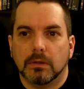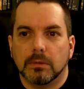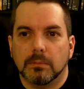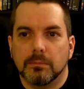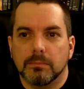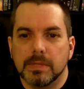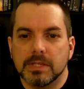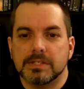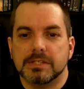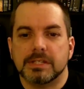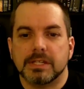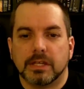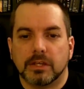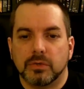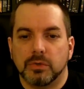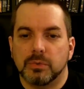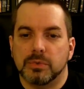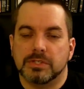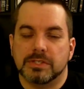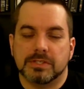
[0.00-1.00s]
Mystic,
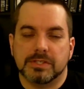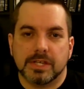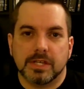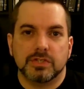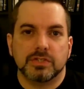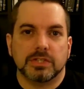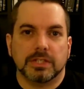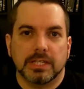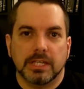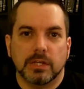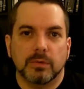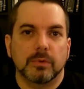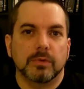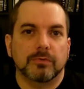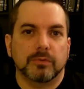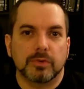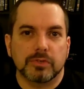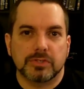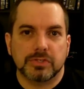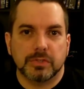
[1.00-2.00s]
who is essentially, he
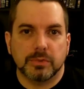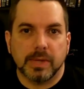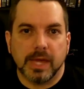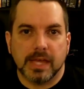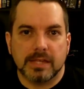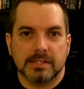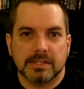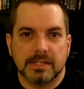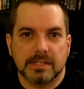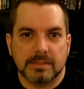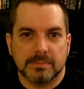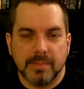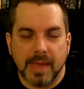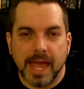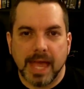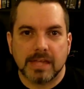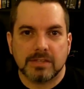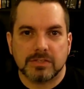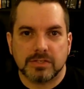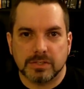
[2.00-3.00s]
refers to as his
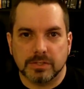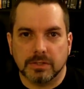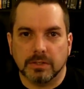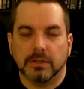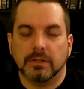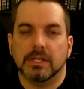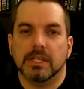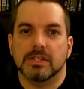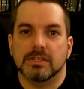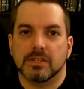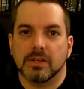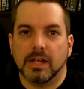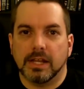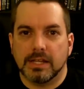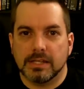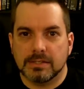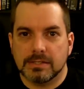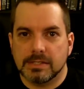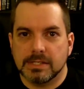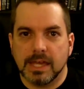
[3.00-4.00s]
master, is on
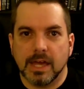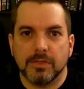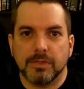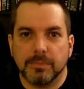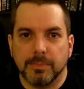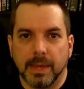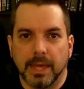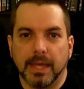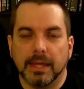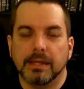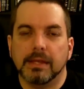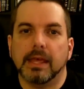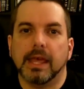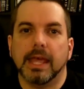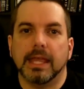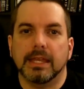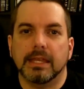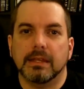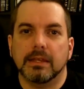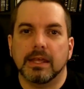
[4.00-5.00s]
his deathbed,
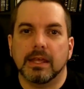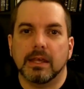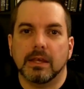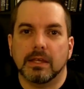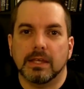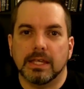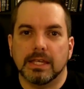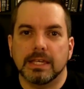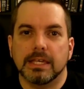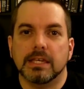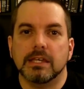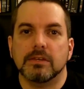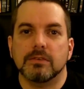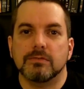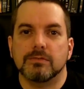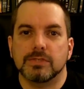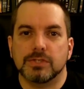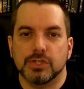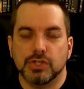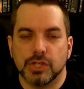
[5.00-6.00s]
and he
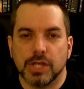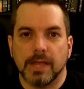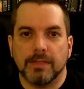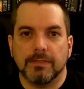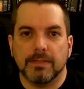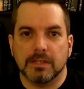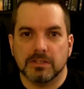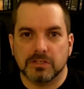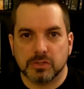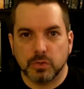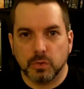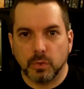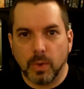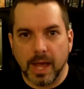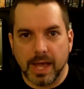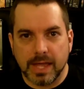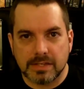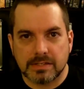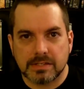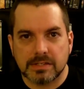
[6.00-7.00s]
gives Jen this
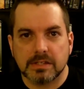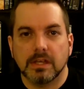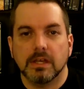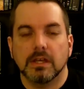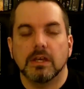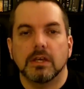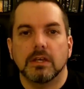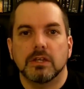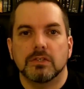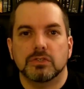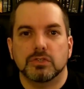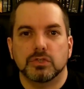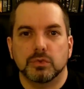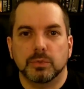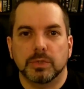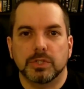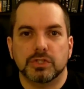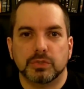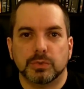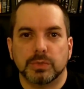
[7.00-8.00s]
quest to
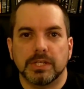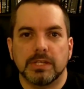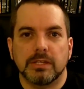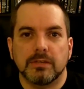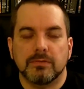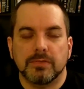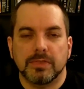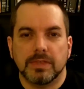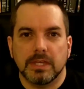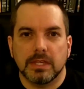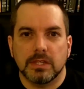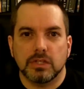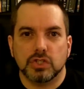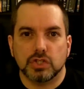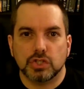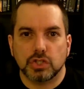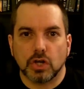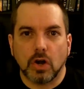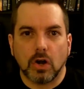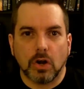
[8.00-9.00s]
retrieve the
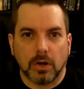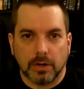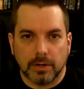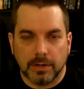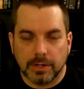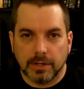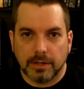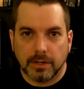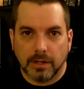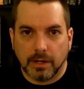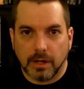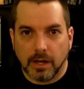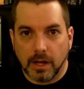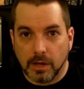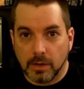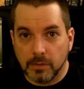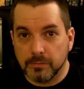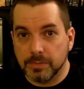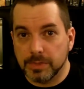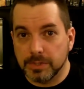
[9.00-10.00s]
shard
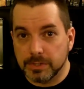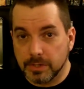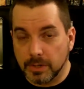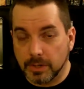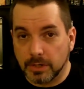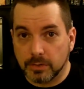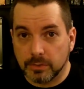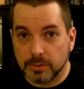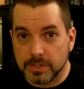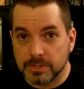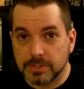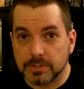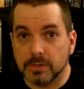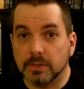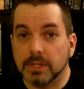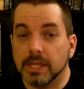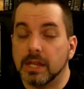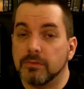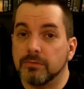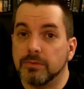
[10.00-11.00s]
of the Dark
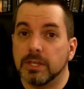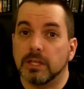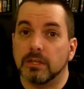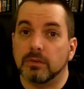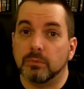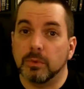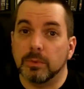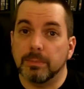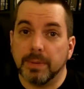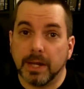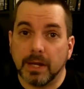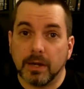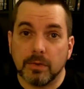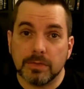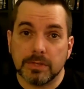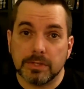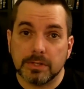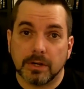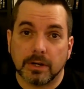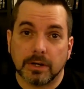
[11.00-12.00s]
Crystal, and if he can repair
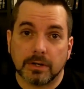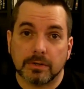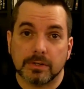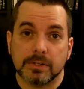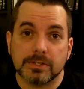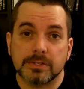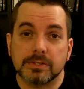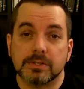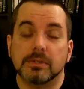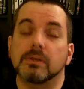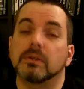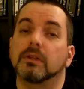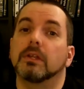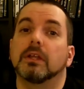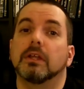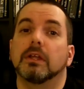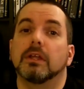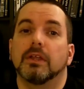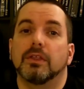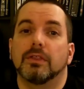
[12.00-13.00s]
the Dark Crystal,
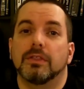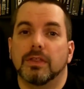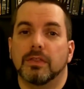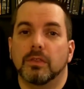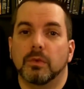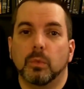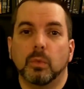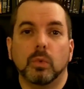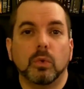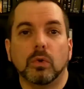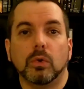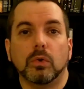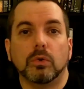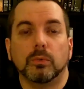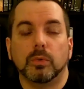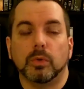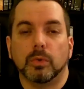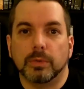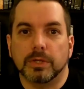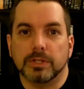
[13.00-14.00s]
then the world
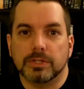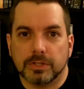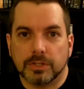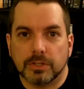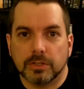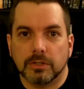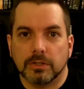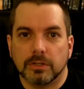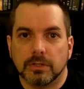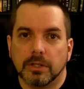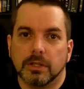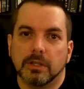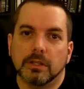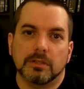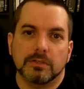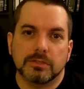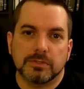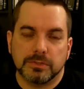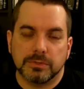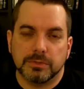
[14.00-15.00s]
will return
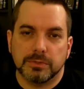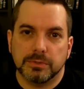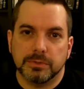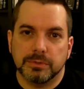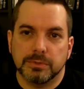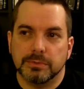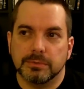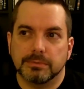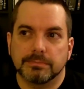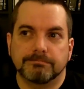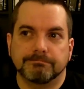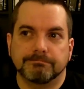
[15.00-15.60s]
to